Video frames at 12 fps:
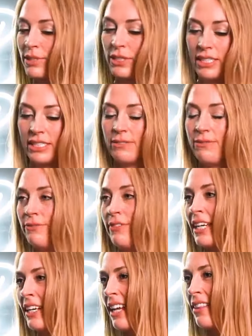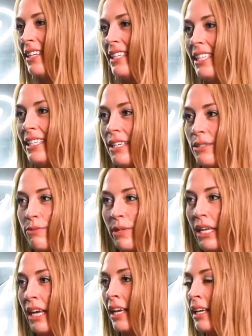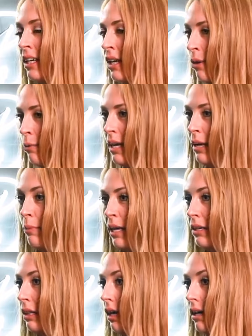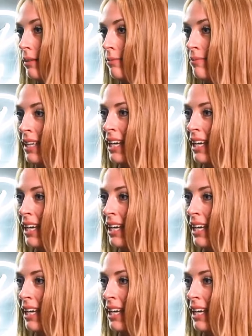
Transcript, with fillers: So I just figured out the details really when I went along.